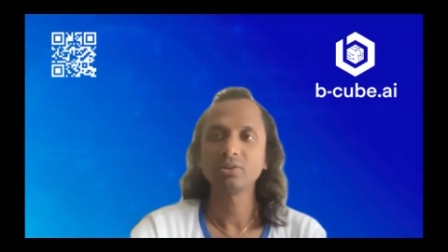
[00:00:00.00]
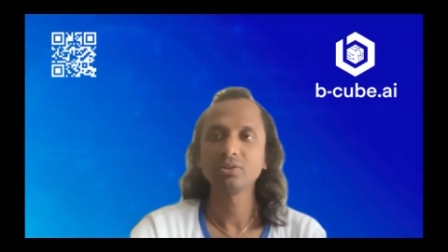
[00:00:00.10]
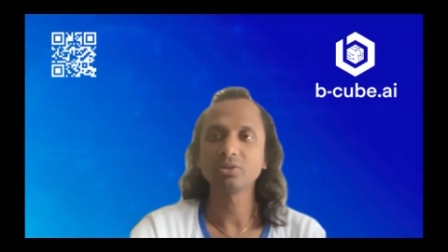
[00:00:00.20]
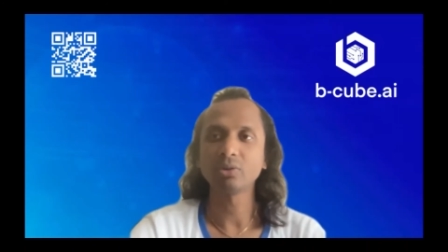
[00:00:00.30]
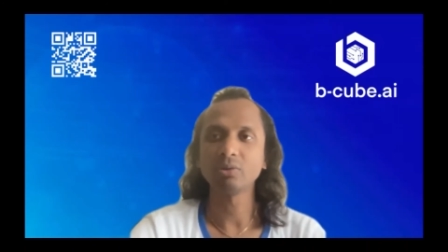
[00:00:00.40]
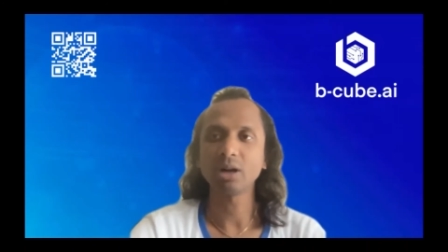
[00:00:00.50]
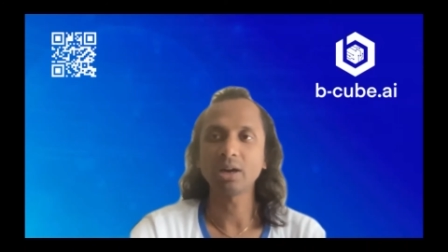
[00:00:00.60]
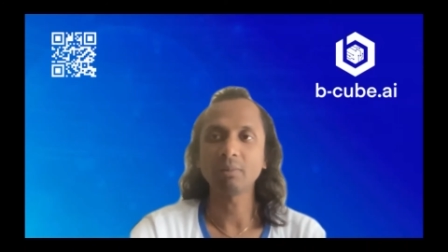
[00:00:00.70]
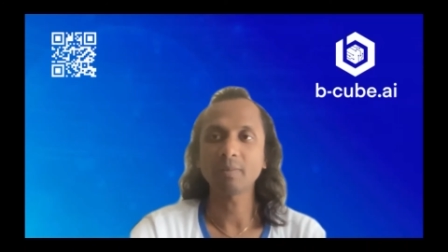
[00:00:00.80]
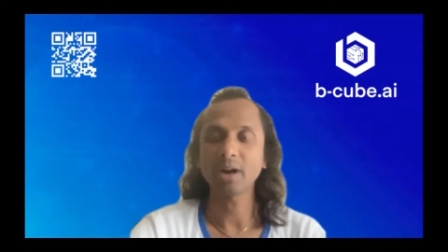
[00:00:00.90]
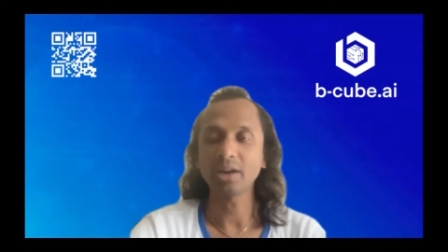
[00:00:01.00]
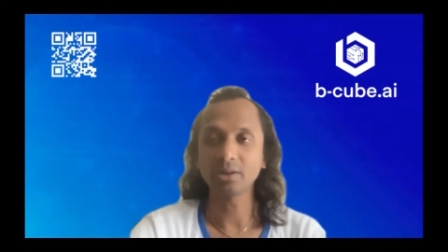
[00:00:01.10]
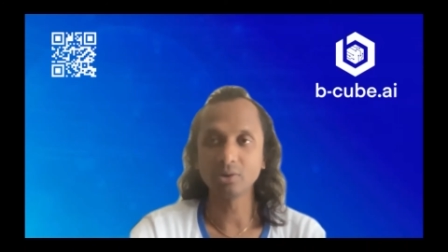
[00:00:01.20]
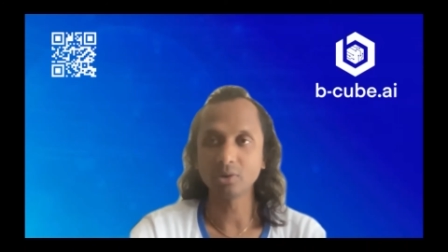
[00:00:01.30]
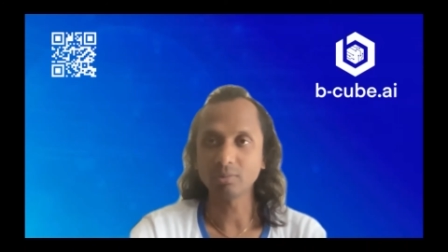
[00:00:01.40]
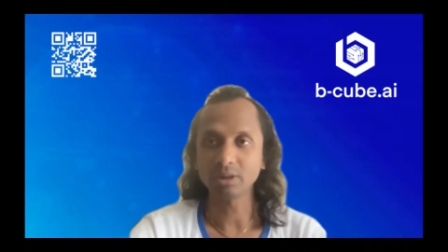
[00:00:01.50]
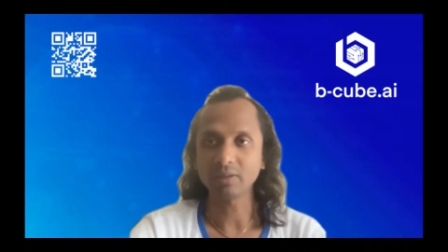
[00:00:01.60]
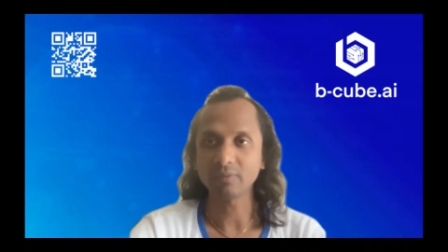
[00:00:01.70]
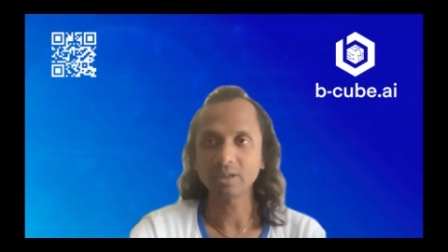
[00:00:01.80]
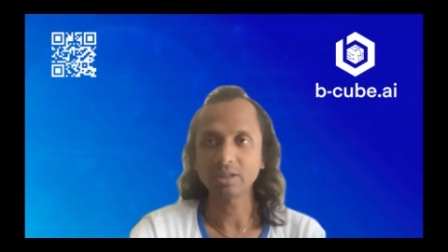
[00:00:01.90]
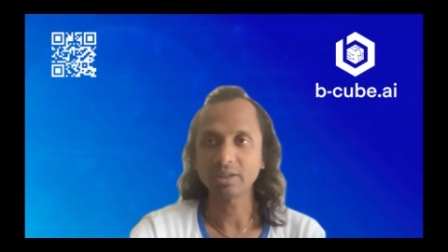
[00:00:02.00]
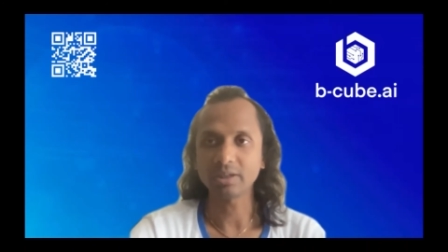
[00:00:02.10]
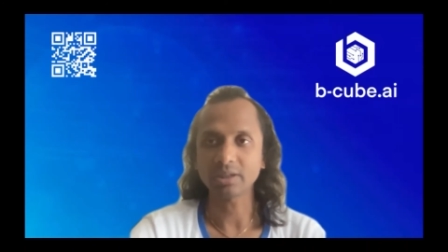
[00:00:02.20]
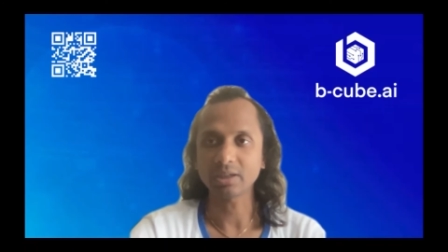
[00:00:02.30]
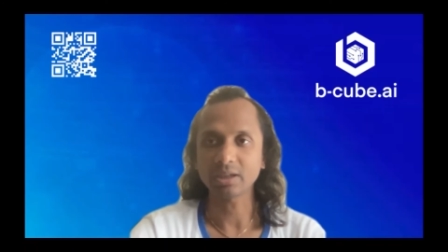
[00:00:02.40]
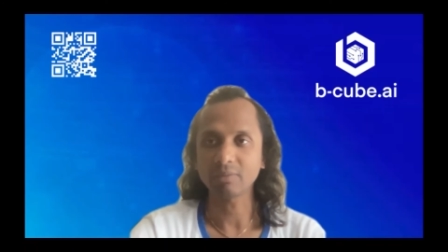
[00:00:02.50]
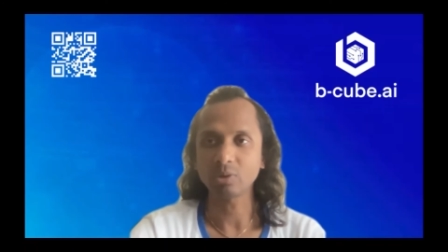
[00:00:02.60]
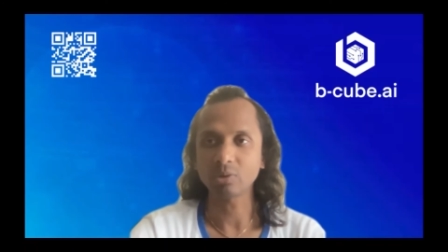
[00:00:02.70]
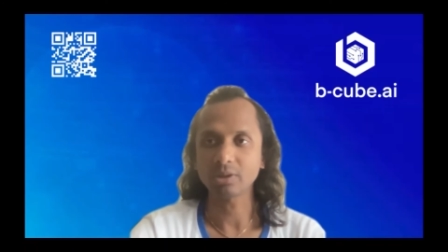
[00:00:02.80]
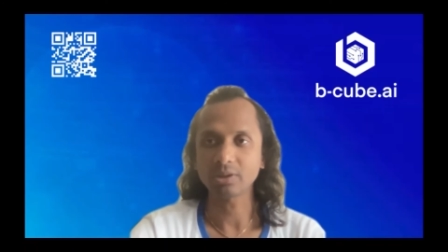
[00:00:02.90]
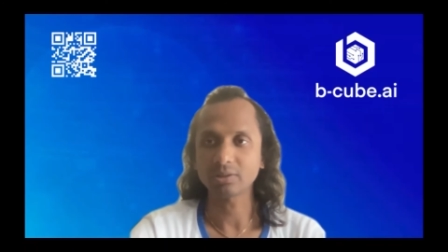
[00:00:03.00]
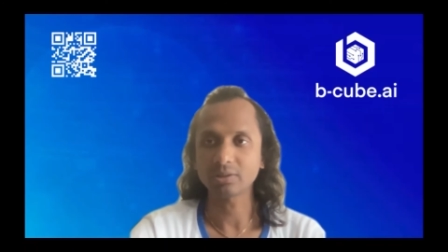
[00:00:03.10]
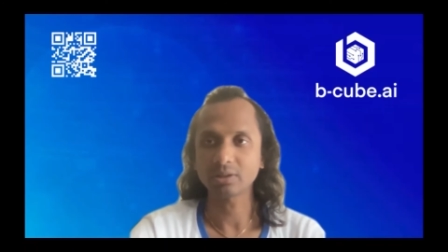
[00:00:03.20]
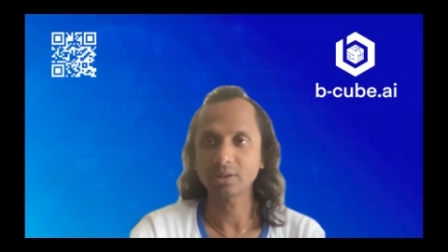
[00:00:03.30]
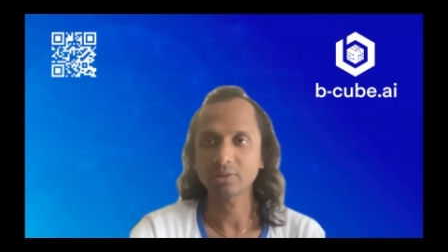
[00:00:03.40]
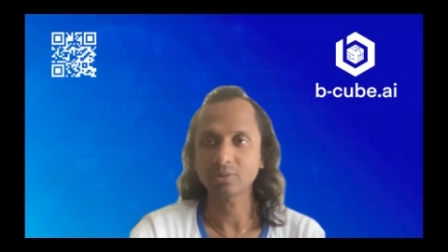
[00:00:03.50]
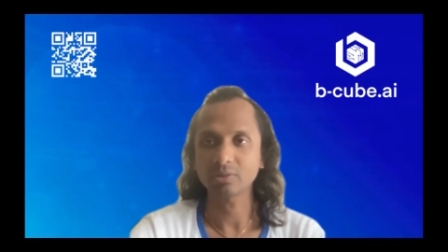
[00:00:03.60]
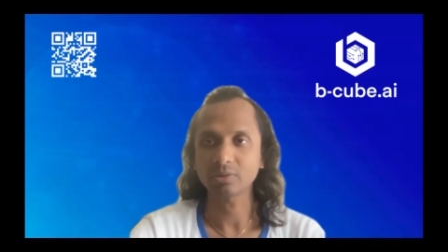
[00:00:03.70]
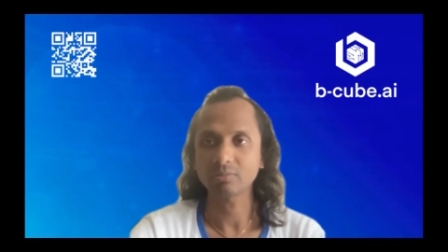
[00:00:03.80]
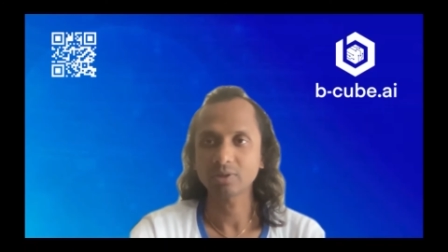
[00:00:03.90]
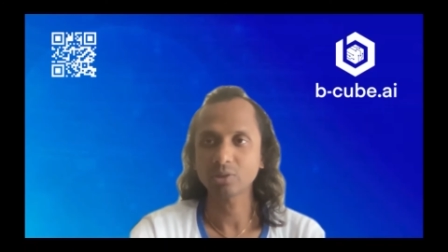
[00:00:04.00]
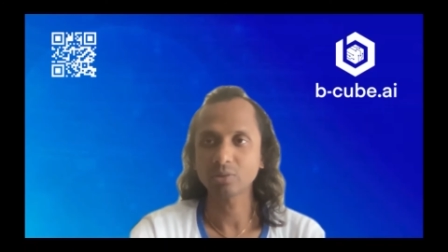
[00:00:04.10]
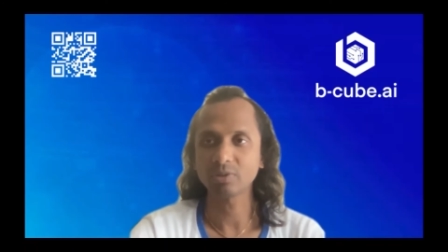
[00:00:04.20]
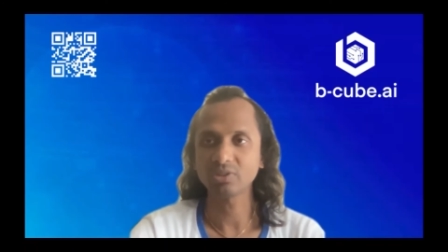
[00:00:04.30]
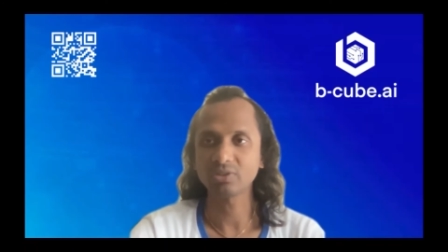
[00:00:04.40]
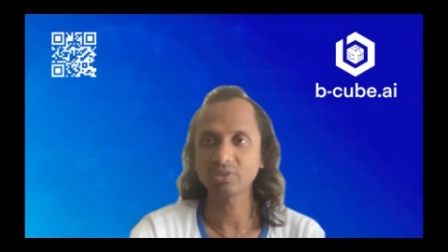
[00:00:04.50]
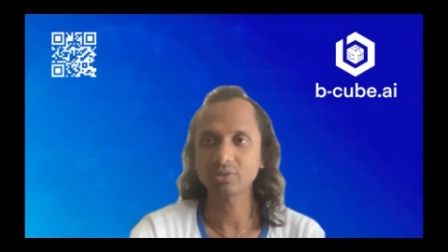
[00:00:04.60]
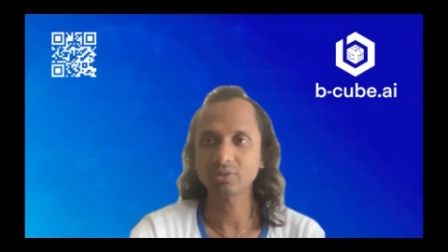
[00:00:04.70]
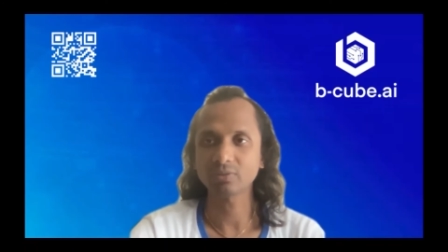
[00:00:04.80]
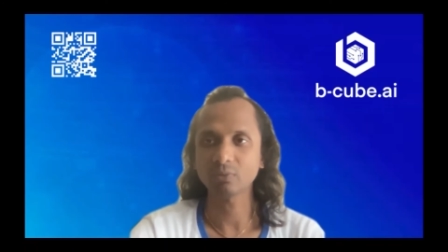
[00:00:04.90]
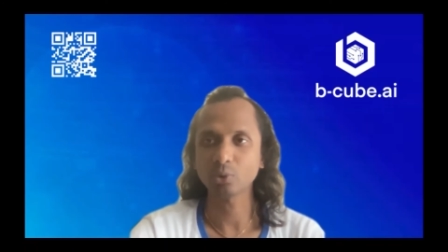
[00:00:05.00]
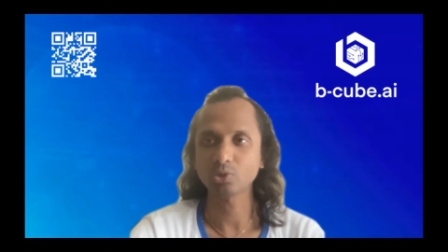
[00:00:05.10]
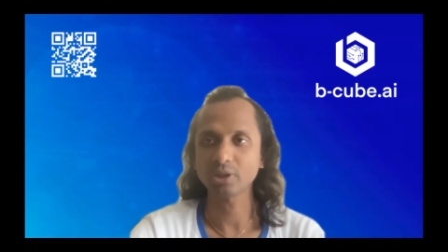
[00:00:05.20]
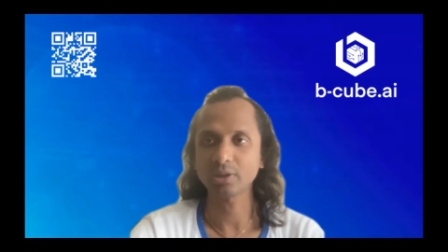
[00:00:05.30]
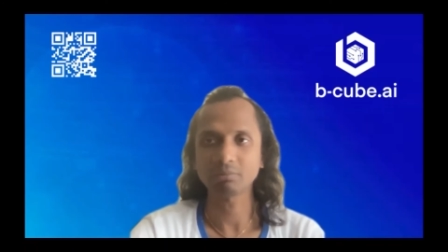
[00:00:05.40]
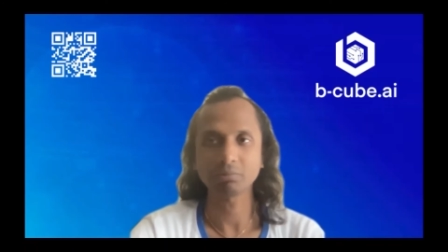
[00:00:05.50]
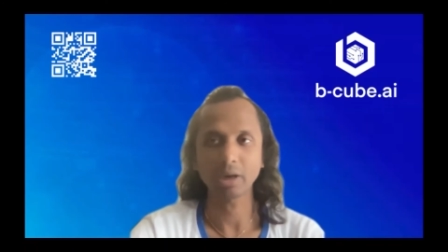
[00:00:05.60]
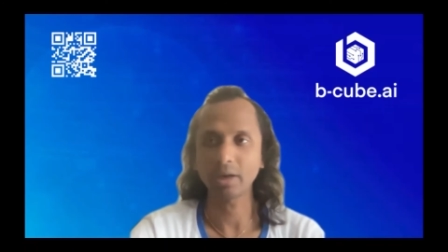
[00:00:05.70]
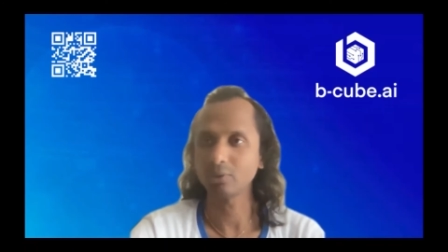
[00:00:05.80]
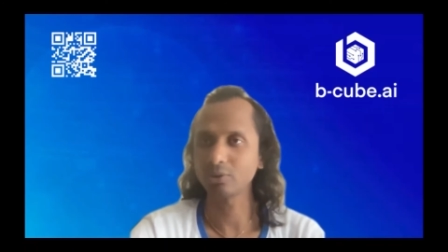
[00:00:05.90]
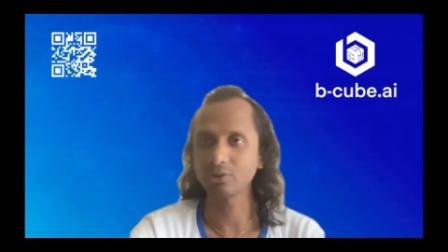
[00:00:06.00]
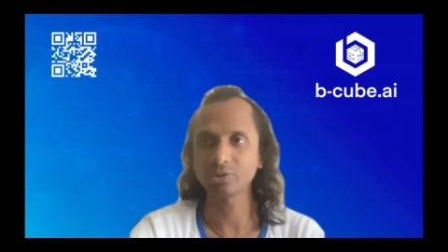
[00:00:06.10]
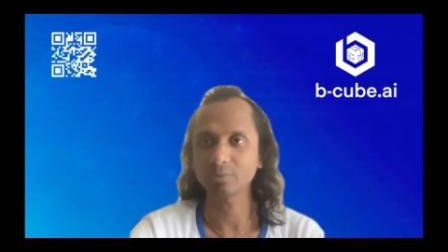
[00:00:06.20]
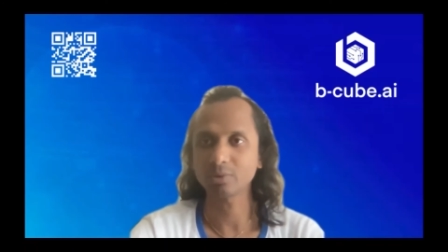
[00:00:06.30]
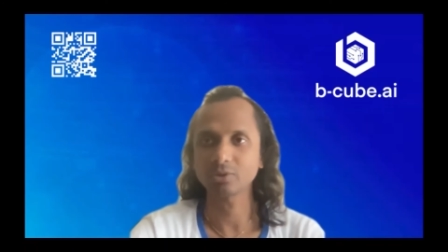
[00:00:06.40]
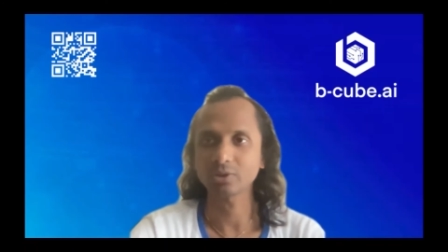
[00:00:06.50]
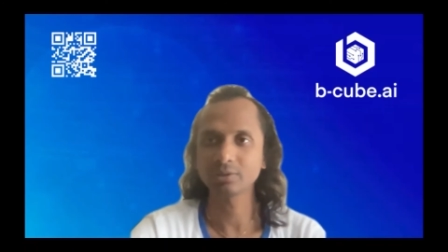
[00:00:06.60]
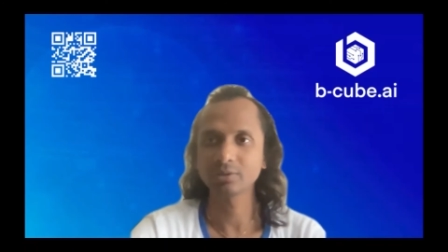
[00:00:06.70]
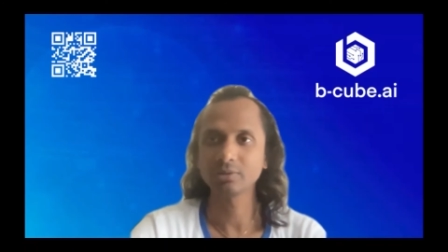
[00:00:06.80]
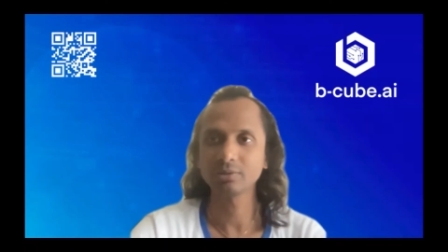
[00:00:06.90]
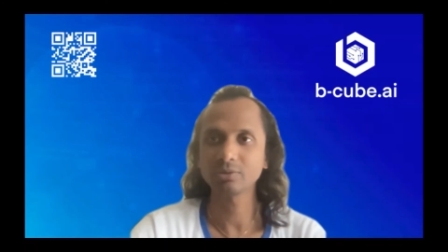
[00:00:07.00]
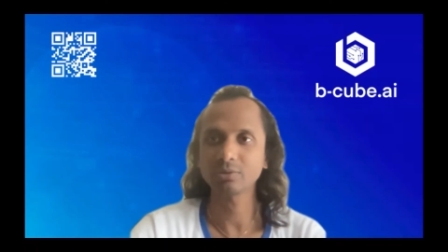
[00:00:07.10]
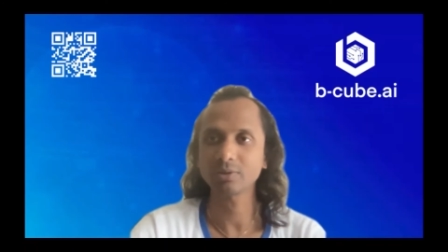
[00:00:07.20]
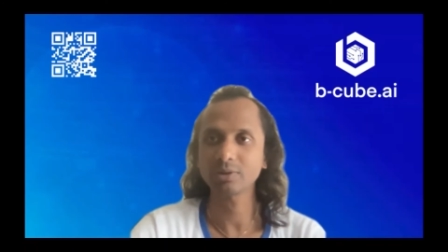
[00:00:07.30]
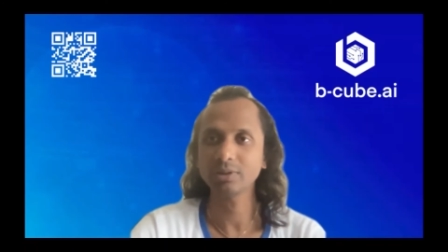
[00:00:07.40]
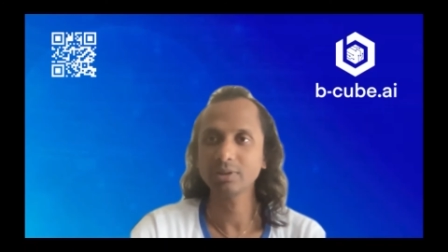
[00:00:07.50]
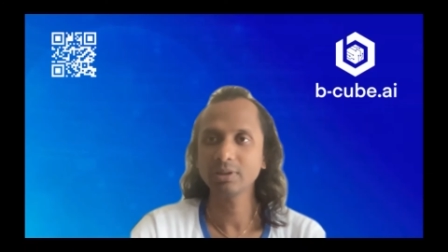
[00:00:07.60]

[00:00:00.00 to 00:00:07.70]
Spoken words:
So I don't know, but definitely I can have a look at it later on. Can you please discuss flow chain? I don't know this project. Sorry.